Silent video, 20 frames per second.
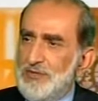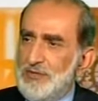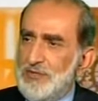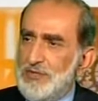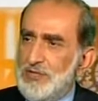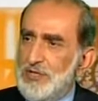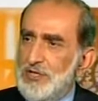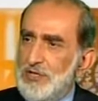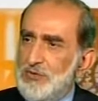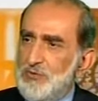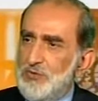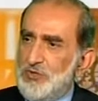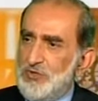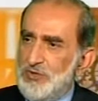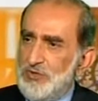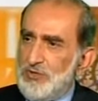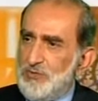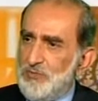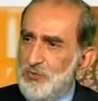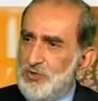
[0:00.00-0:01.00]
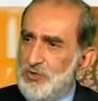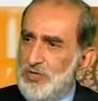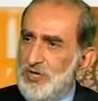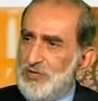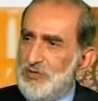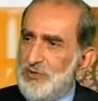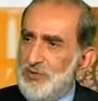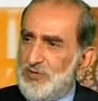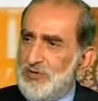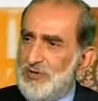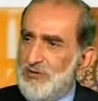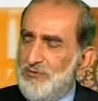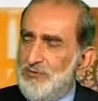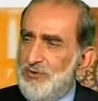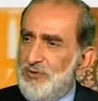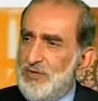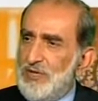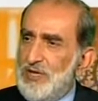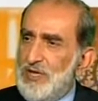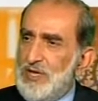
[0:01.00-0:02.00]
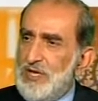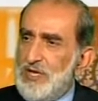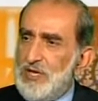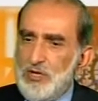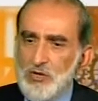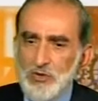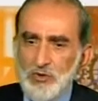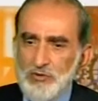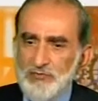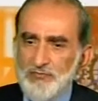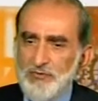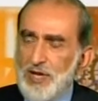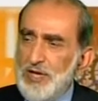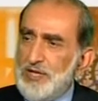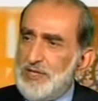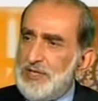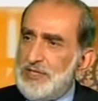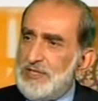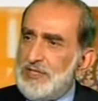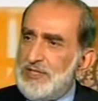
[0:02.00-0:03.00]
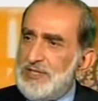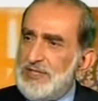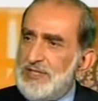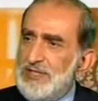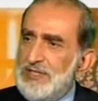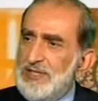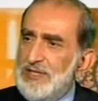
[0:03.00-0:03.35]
the shield which you protect yourself with. He couldn't find it.